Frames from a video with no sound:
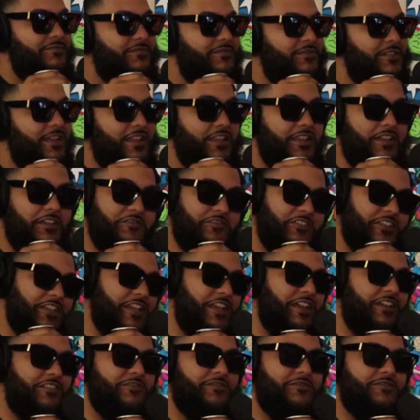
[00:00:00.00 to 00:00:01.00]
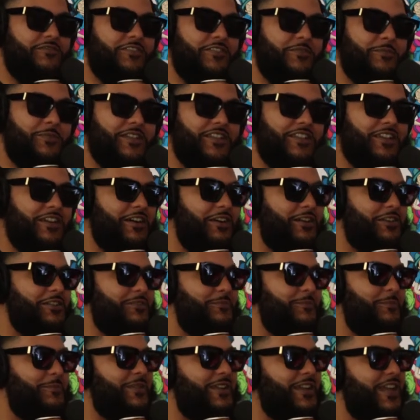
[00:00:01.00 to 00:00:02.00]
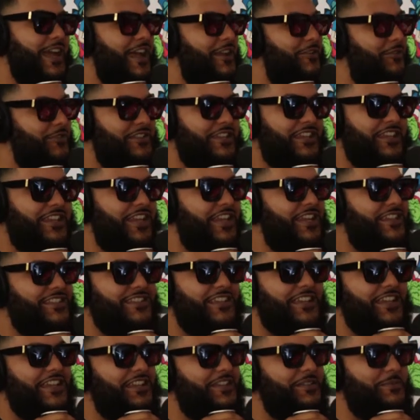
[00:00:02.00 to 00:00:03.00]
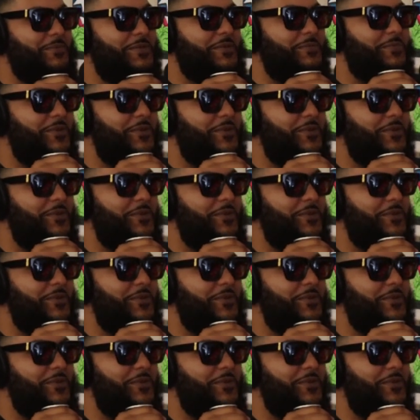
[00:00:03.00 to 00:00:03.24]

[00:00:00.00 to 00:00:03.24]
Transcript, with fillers: I love you, Kev. You're Kevin, my dog, but damn, I don't think he has the head to be